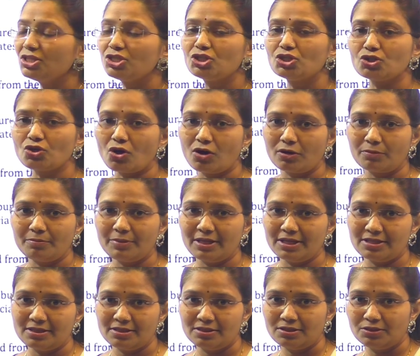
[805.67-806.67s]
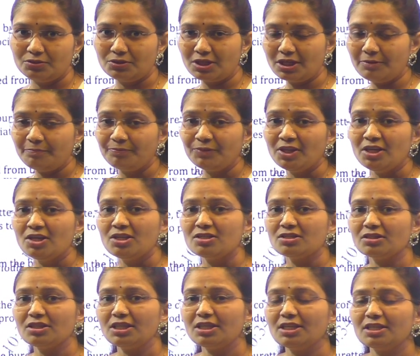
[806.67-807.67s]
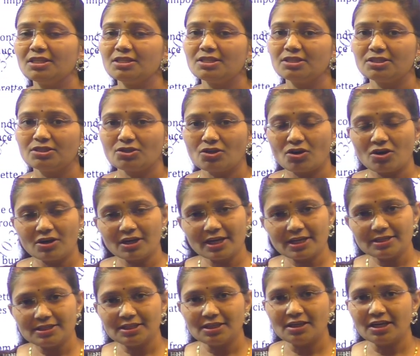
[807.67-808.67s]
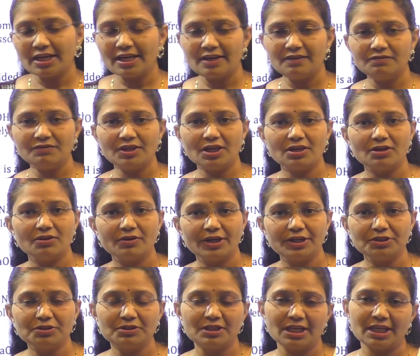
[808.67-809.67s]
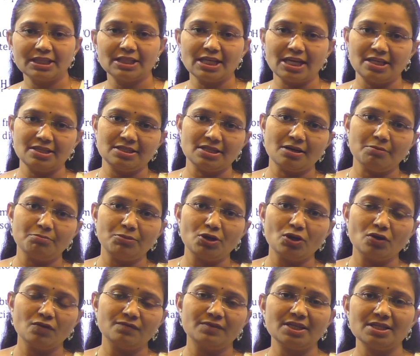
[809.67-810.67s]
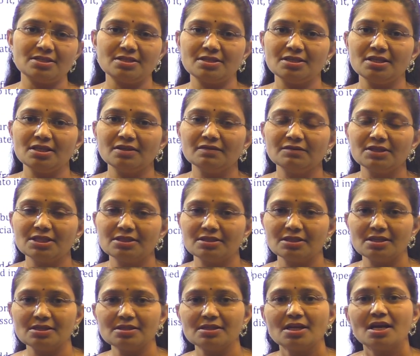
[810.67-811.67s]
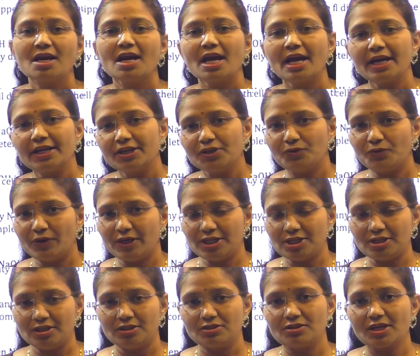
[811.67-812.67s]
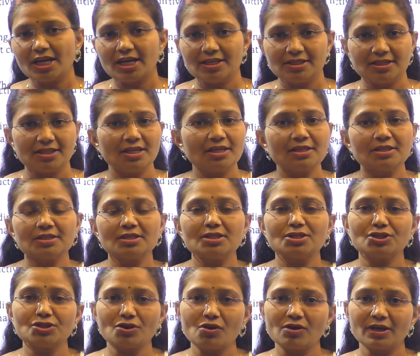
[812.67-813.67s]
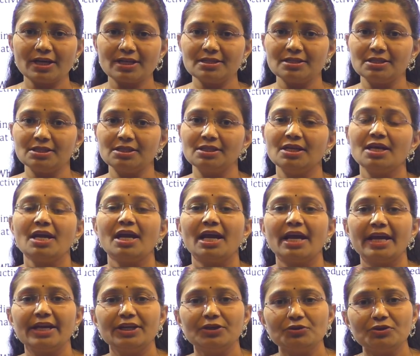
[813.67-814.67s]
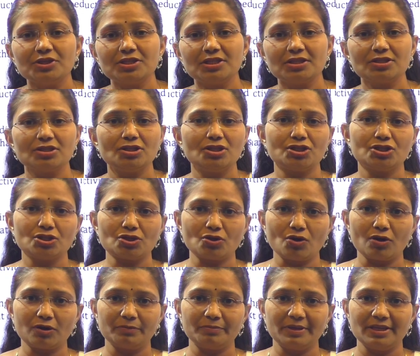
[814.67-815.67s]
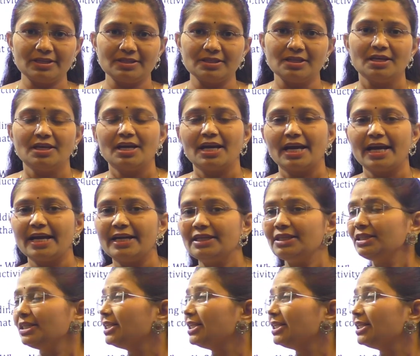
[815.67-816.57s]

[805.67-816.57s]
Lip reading: strong base. Okay, so here strong acid, again we are going to take the example of HCl versus NaOH. So HCl is the strong acid, NaOH is the strong base, and